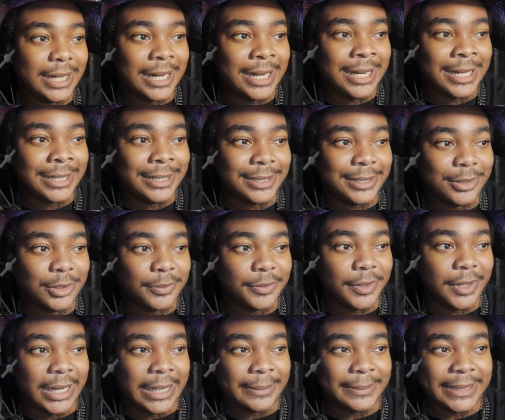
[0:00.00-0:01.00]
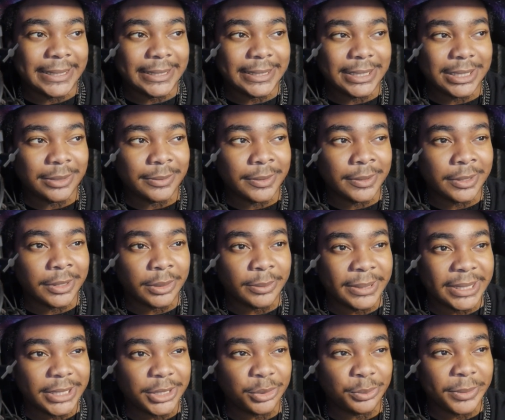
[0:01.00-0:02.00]
I overhyped Deep Silver a little
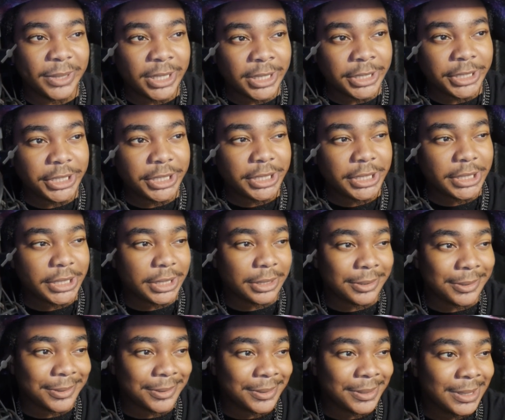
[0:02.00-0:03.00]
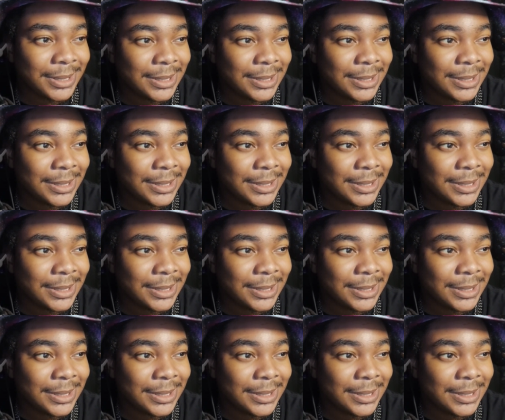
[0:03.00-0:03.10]
bit too much, so